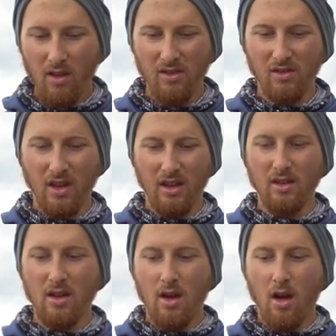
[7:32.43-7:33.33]
is like
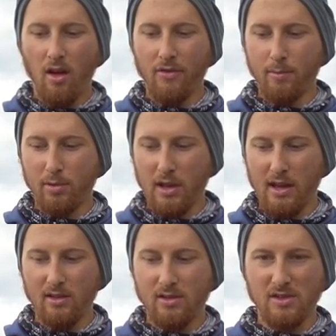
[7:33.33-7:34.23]
on the
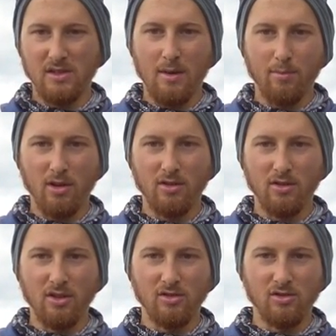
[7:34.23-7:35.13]
plank to step onto
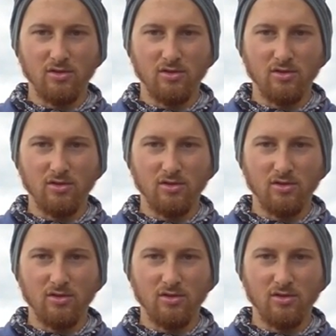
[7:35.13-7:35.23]
the